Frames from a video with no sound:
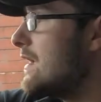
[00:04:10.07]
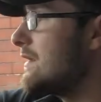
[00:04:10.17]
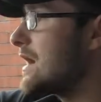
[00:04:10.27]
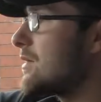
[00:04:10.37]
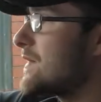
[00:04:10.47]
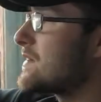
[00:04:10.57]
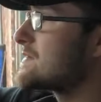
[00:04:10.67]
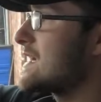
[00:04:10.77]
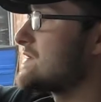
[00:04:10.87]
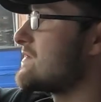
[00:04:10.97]
Now, if you're
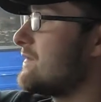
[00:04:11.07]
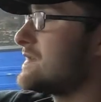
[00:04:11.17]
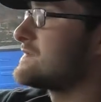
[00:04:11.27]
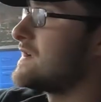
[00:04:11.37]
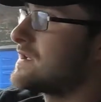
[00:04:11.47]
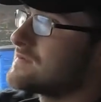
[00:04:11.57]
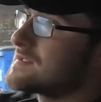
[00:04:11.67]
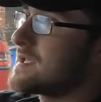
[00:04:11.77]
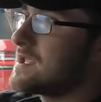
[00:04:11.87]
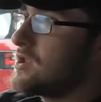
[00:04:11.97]
test driving this vehicle
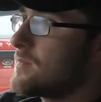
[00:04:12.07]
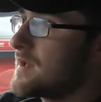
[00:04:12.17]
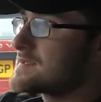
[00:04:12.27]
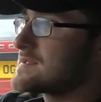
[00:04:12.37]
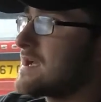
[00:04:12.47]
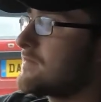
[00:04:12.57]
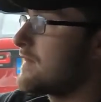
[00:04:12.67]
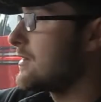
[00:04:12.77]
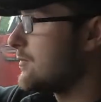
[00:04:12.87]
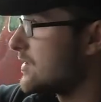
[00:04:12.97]
today, you'd be listening out for
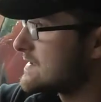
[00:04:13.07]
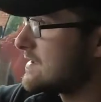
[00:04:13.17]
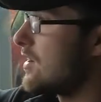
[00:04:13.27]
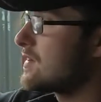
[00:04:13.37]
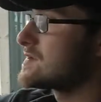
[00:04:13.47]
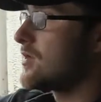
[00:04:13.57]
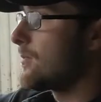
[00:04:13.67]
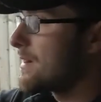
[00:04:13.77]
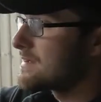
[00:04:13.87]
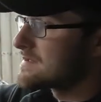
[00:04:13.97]
anyone wanting knocks or
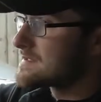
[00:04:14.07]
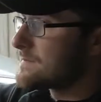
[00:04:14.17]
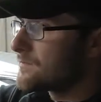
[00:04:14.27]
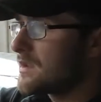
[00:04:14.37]
bangs.